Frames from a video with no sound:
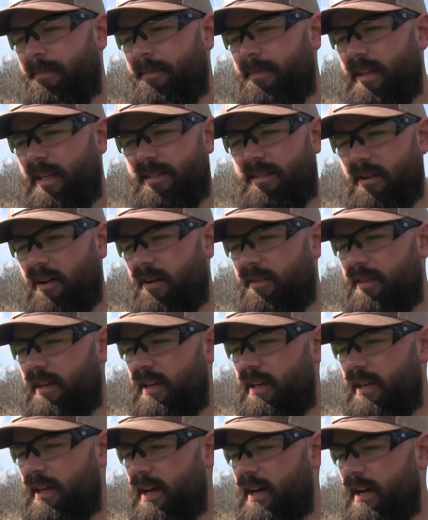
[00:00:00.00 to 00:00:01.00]
These are
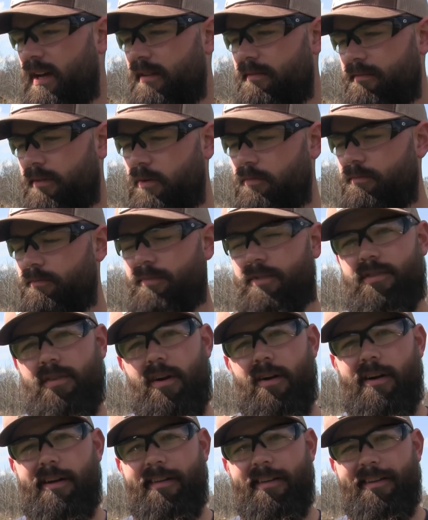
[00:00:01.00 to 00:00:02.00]
the,
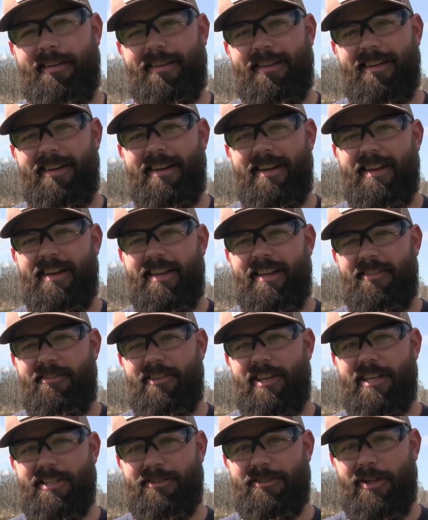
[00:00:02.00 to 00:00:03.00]

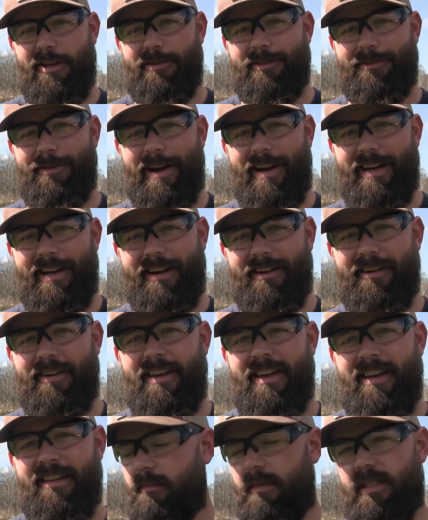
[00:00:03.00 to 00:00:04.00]
these loads right here.
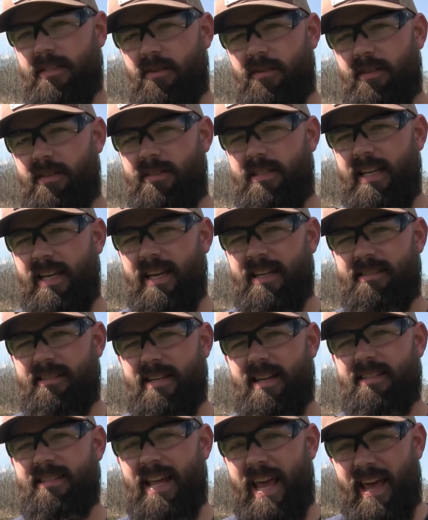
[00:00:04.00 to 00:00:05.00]
These are the
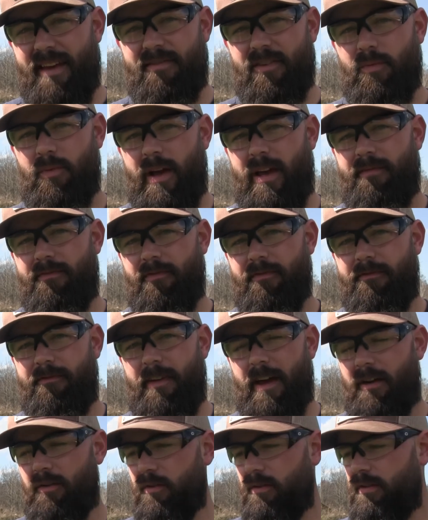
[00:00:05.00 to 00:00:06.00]
TSS heavyweight from
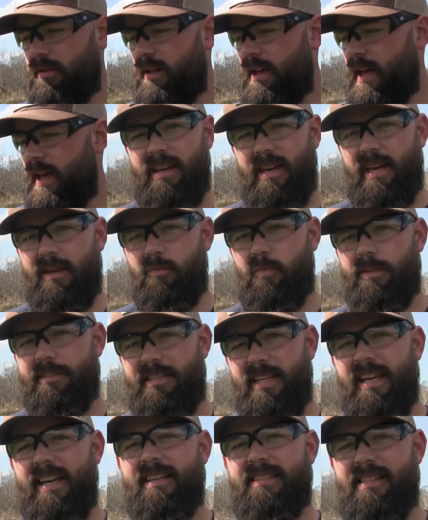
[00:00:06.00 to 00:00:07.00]
Federal, and what
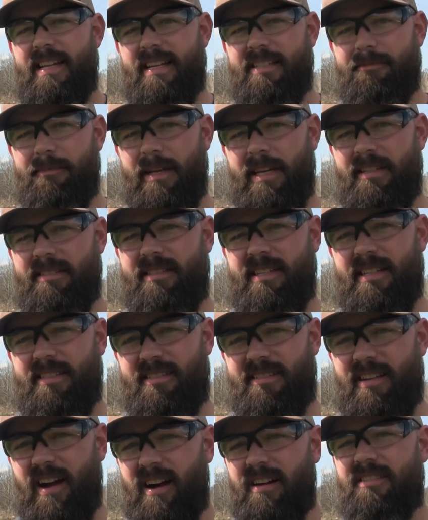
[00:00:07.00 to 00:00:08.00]
TSS means
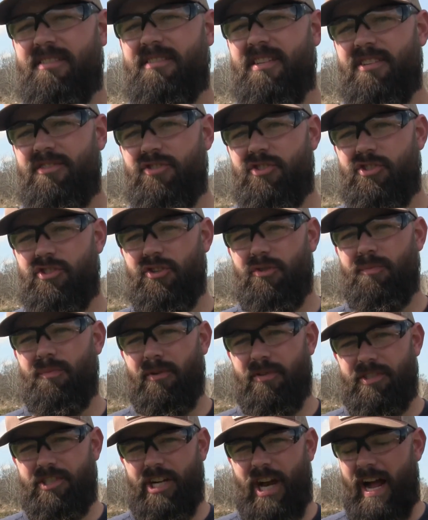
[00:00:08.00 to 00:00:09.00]
is tungsten
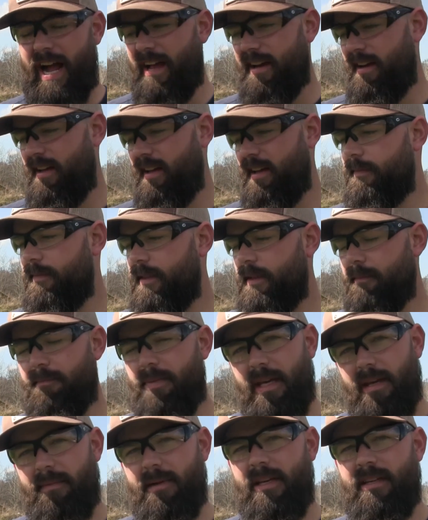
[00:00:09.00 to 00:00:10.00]
super shot. The
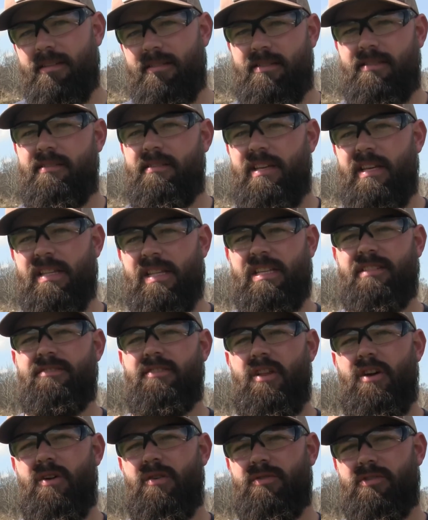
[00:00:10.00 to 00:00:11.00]
BBs in these
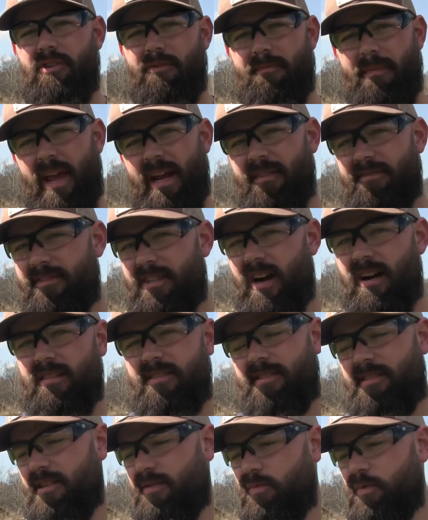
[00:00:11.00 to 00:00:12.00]
loads are made of
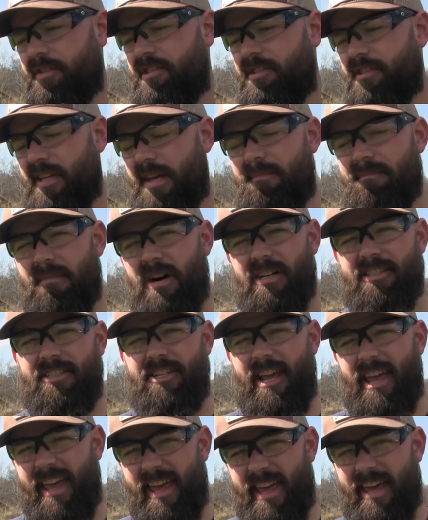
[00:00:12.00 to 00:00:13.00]
tungsten, which is a
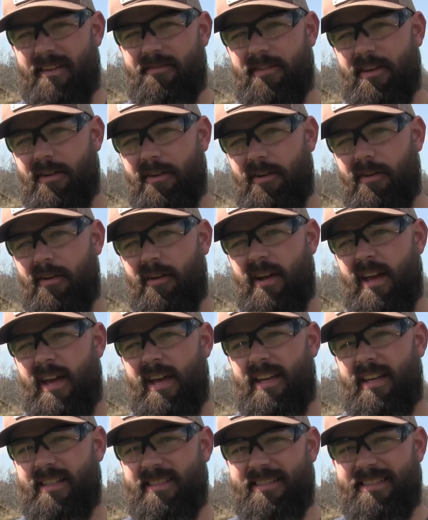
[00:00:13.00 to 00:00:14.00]
much heavier
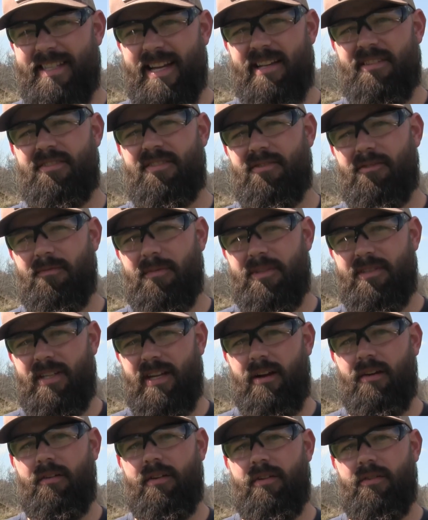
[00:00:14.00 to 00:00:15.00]
and denser
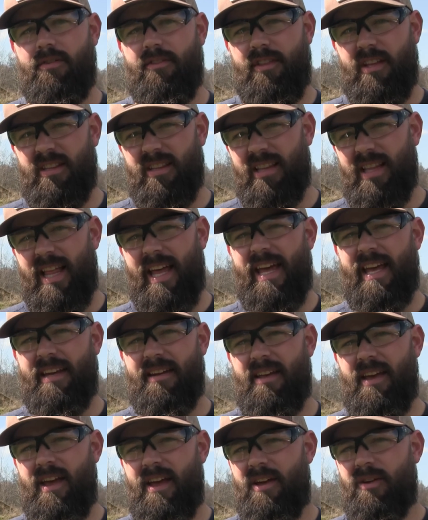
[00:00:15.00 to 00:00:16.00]
material than
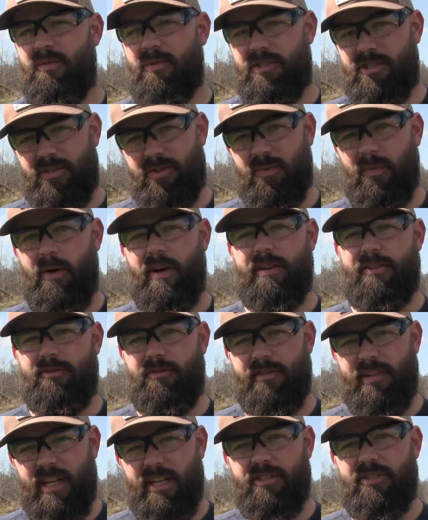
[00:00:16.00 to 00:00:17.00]
lead, which is what
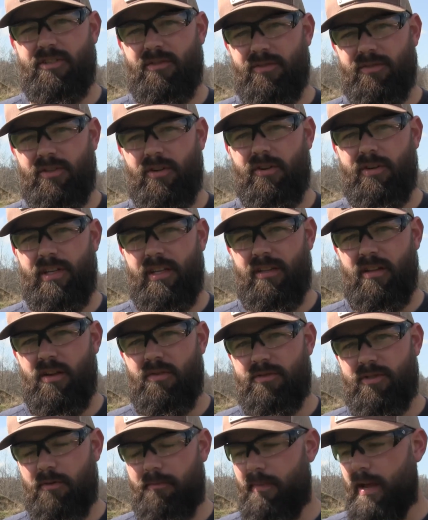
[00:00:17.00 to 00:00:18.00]
traditional turkey
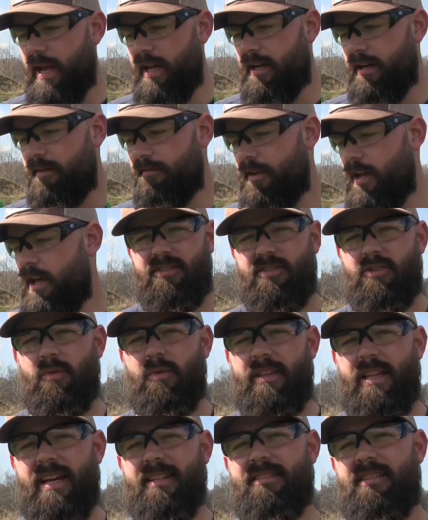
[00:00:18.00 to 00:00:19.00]
loads are made of. So
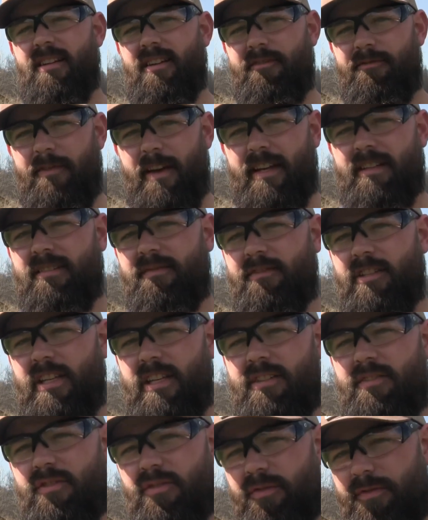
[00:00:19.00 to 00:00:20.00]
what that's going to
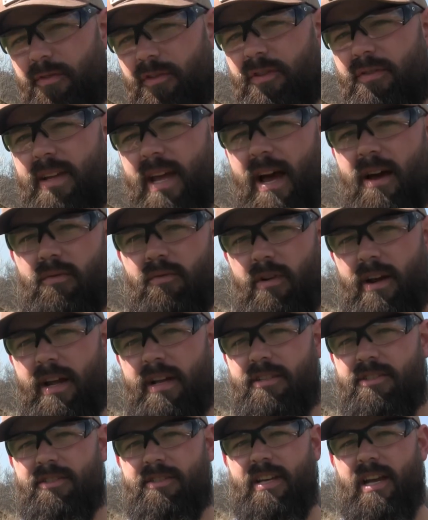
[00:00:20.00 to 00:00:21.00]
effectively do for you
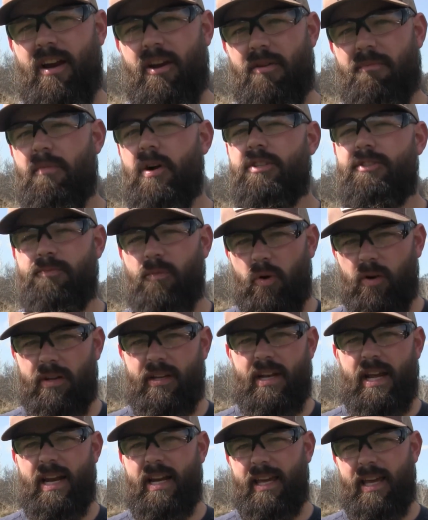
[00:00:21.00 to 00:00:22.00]
downrange is carry much more
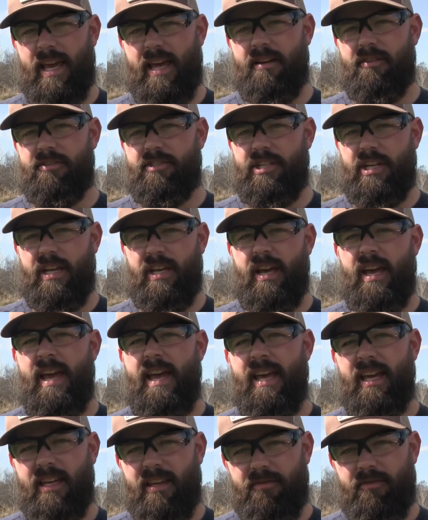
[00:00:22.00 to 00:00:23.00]
kinetic energy
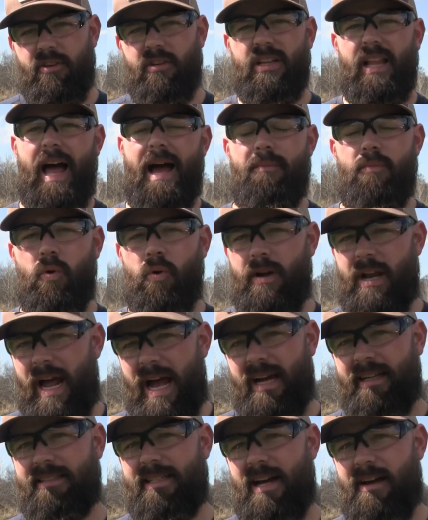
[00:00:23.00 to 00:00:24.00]
and give you a lot more
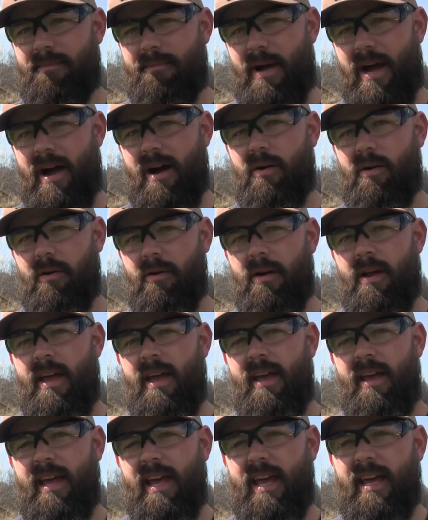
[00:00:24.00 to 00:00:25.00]
knockdown power
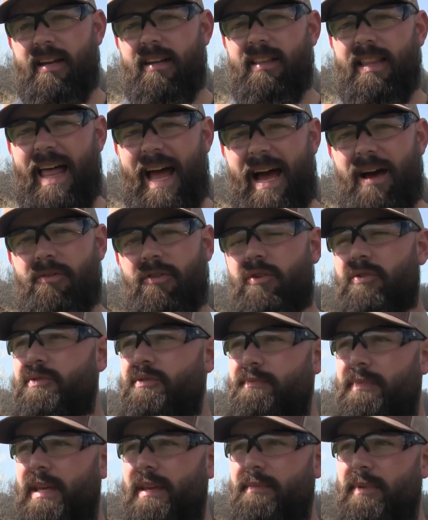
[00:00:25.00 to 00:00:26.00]
and allow
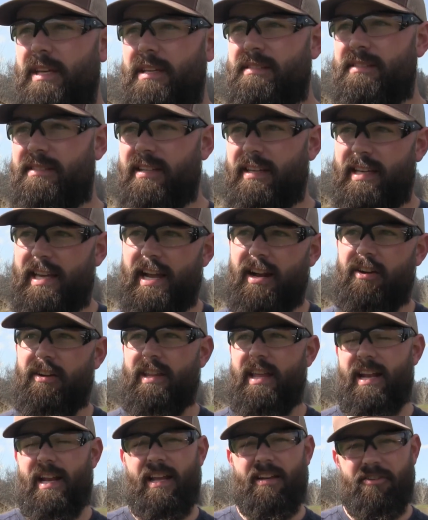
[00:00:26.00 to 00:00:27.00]
those BBs to
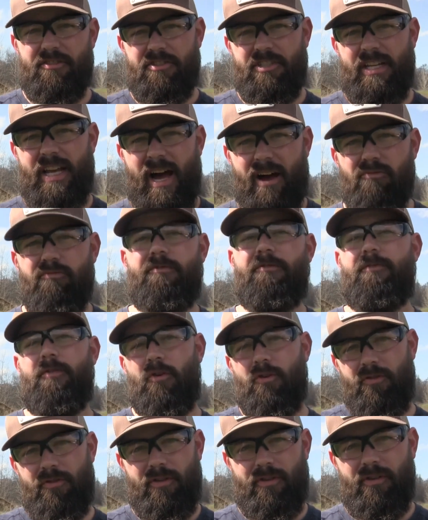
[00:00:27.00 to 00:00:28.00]
carry that energy out
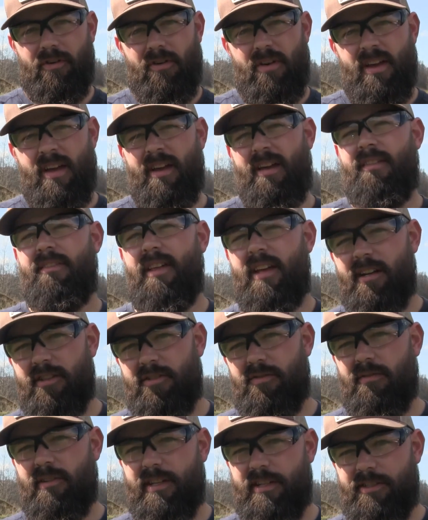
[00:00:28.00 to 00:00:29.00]
further than a
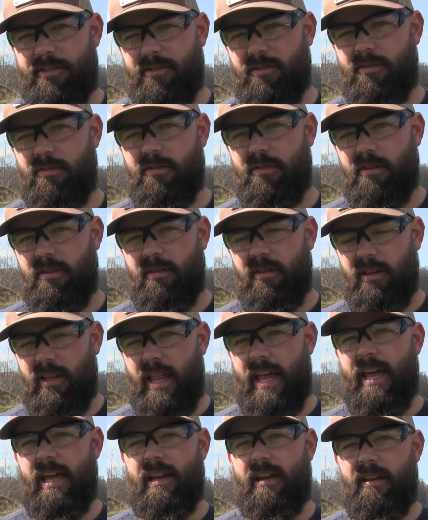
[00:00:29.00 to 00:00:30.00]
traditional
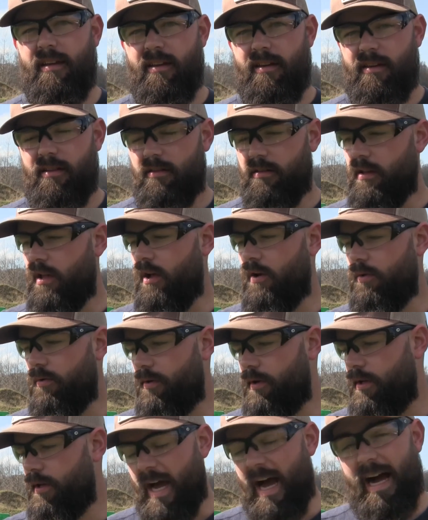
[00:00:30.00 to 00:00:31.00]
lead
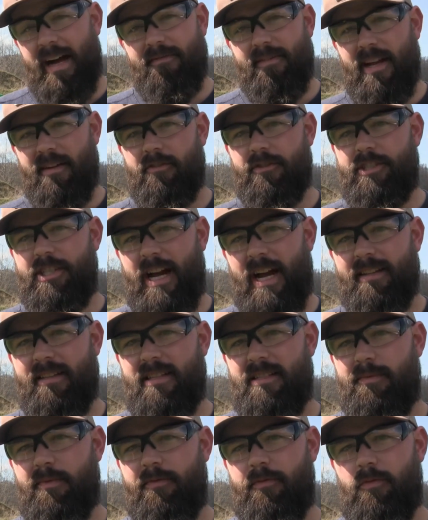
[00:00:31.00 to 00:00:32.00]
load. I've never shot
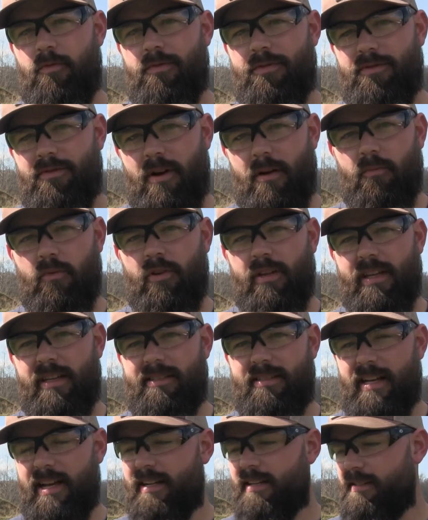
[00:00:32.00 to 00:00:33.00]
these before, so I'm really
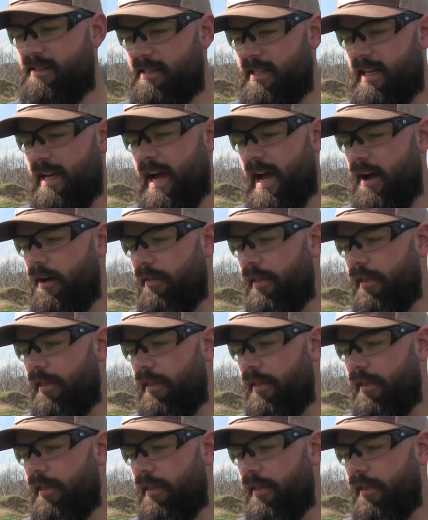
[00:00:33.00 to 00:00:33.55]
excited to see how